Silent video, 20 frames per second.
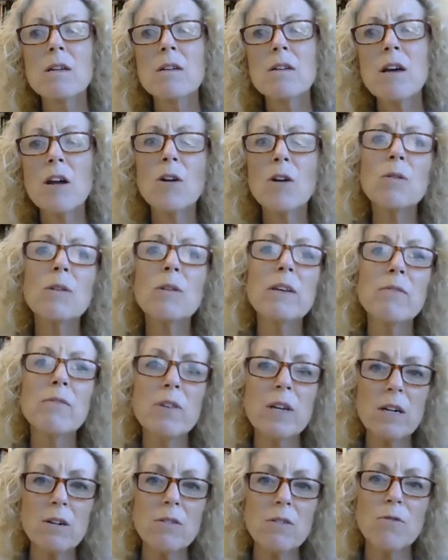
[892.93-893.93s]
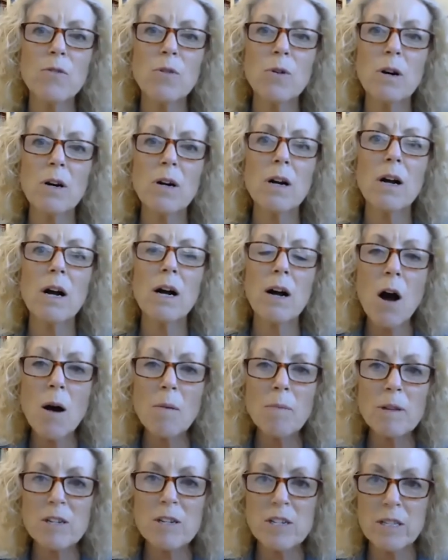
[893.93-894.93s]
not only a vehicle for
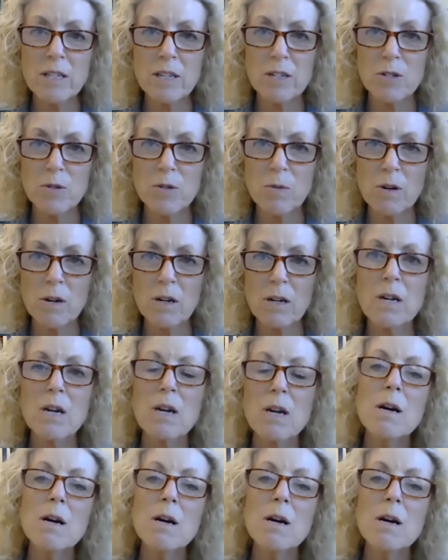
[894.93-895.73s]
accomplishing this work,